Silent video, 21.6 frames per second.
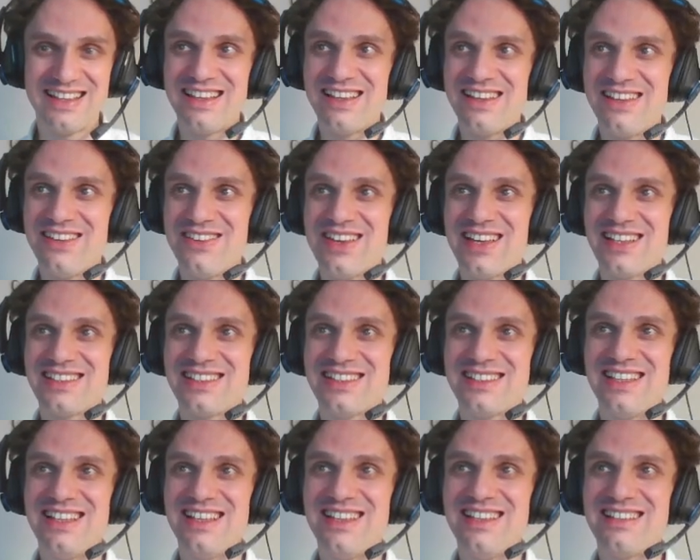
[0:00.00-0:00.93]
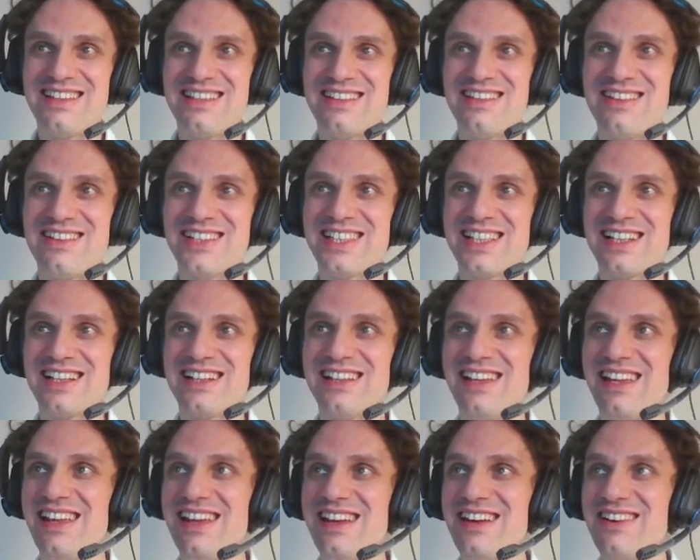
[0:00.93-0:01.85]
you can see that there is a
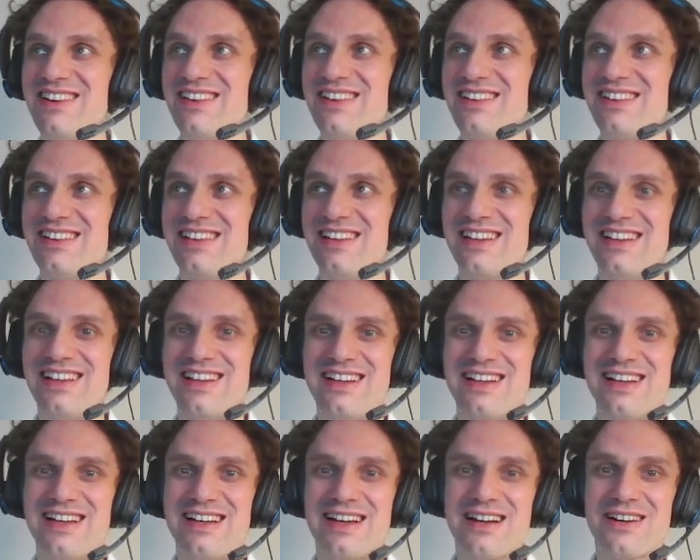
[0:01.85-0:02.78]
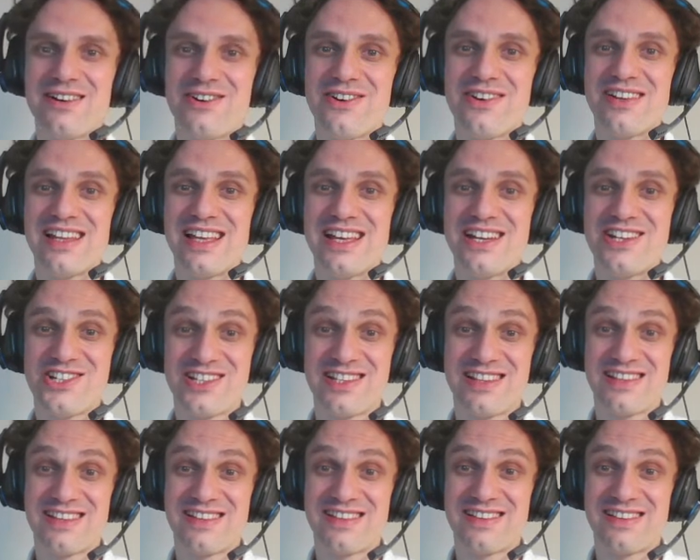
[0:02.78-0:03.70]
clear
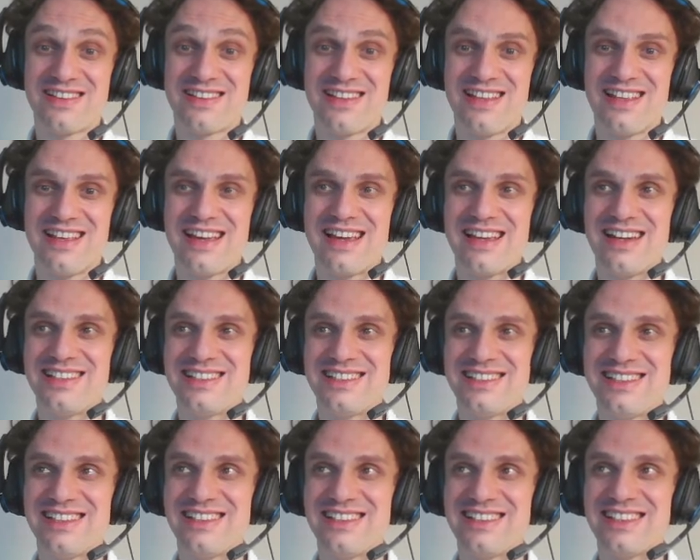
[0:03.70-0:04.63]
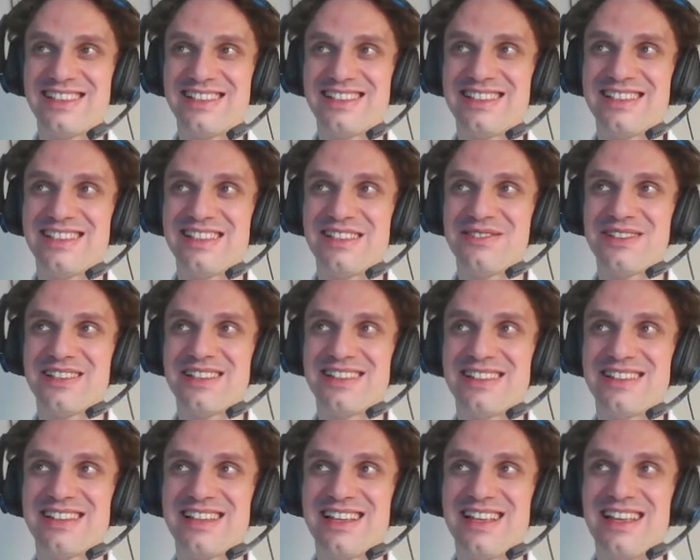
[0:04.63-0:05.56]
correlation, and it's statistically
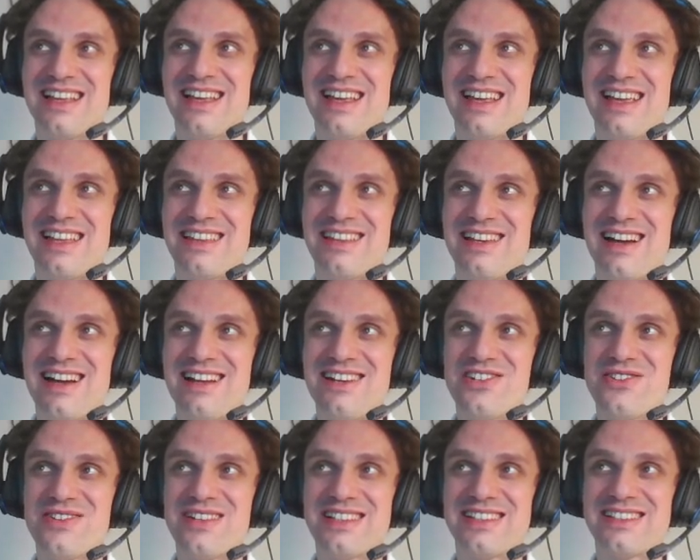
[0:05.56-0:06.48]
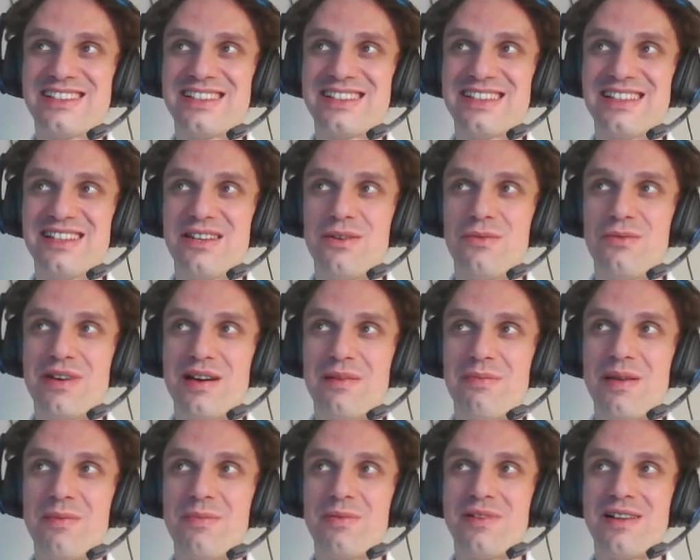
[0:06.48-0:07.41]
significant. In countries where
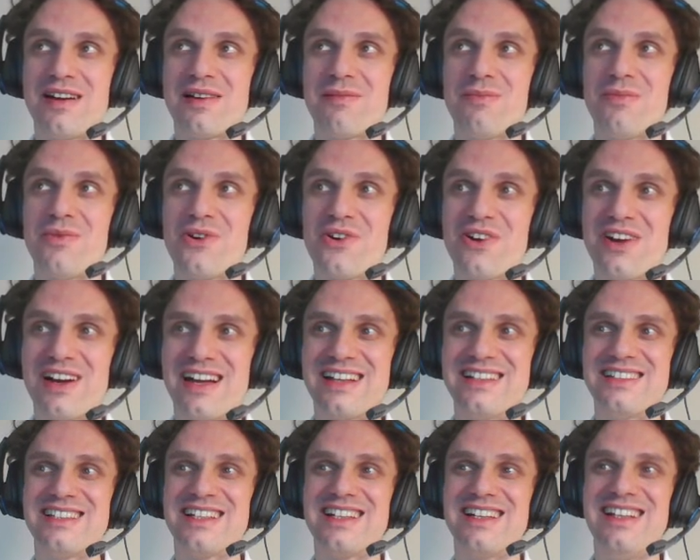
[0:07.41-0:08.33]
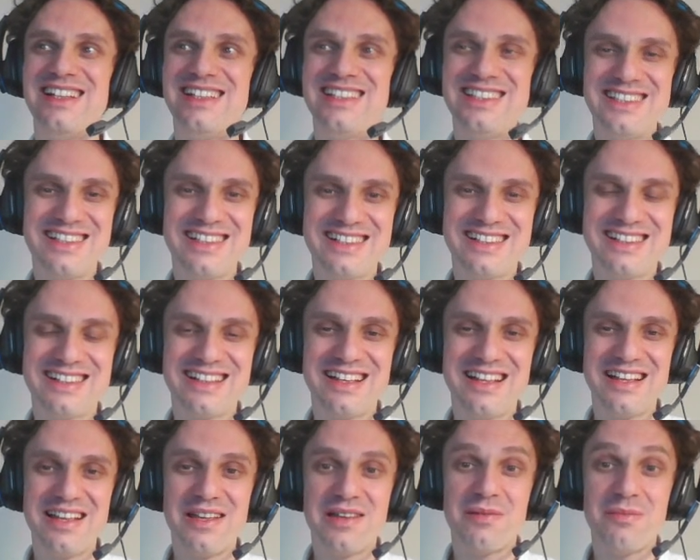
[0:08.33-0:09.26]
people are more antagonistic,
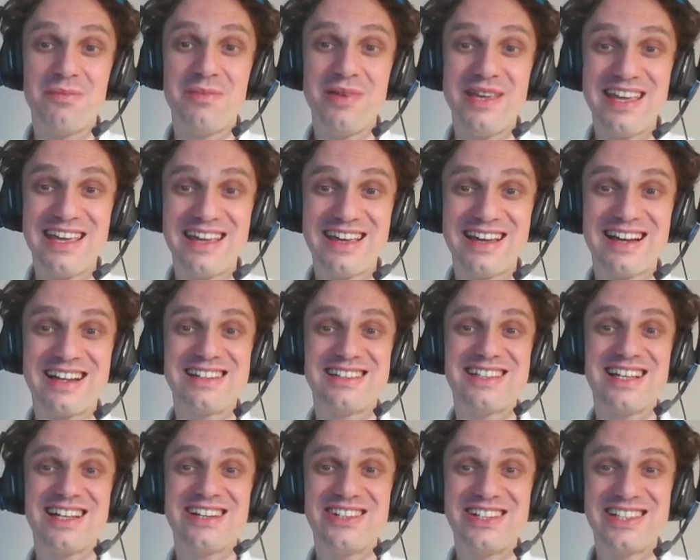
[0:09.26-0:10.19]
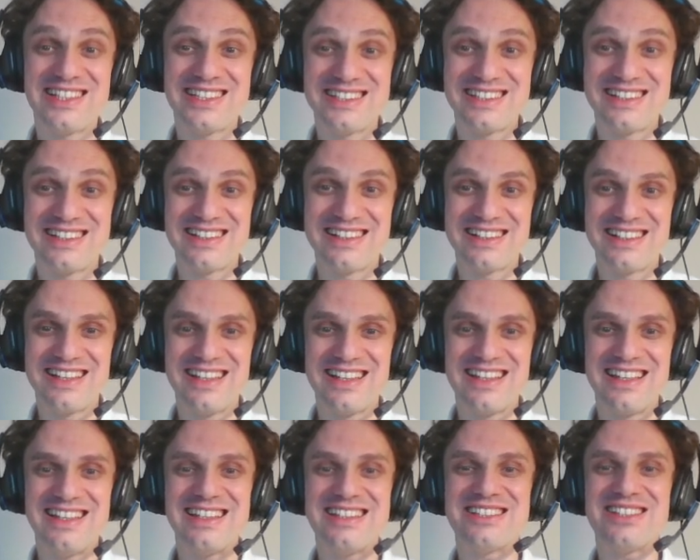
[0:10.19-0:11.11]
being antagonistic
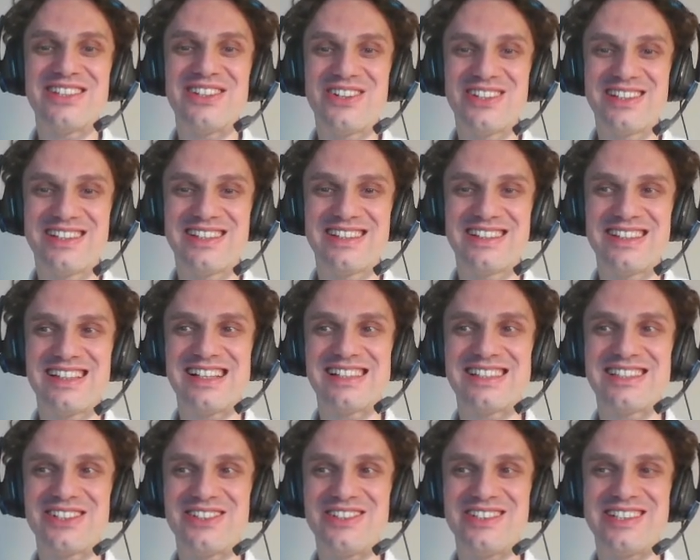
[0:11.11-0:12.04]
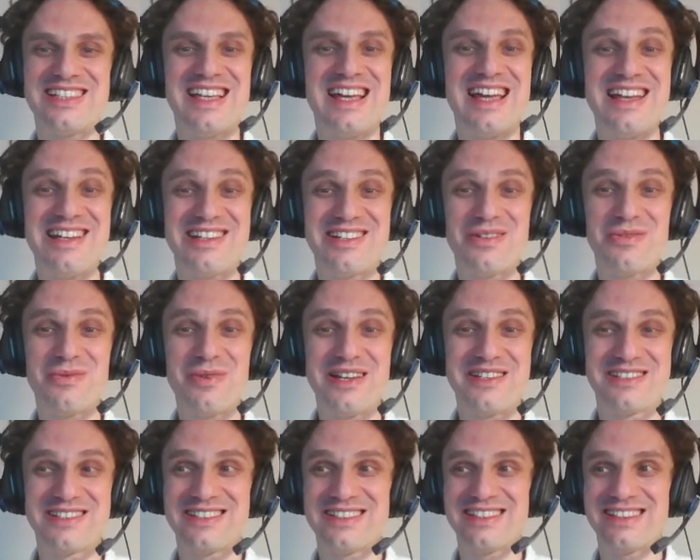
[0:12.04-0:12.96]
is not associated
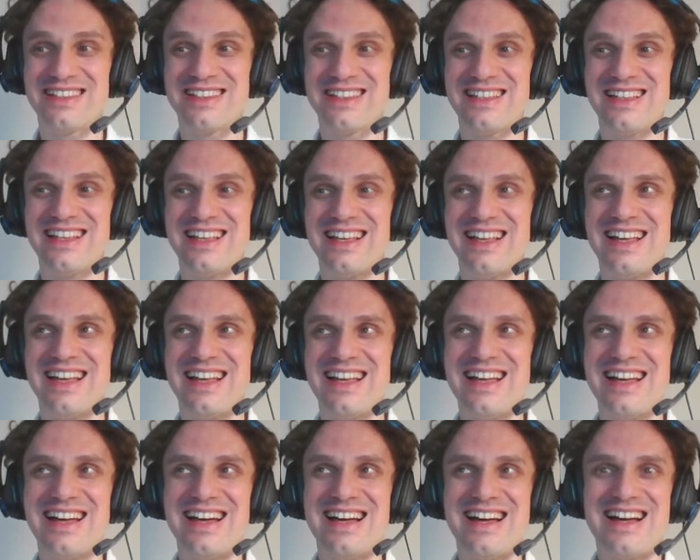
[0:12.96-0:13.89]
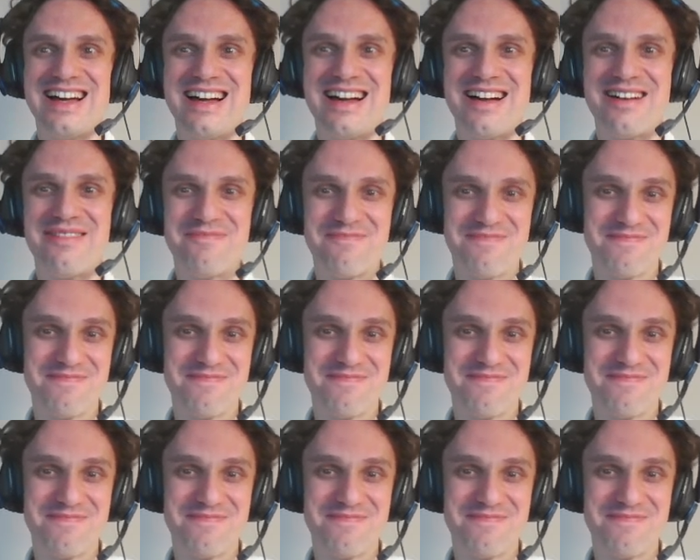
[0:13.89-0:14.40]
with a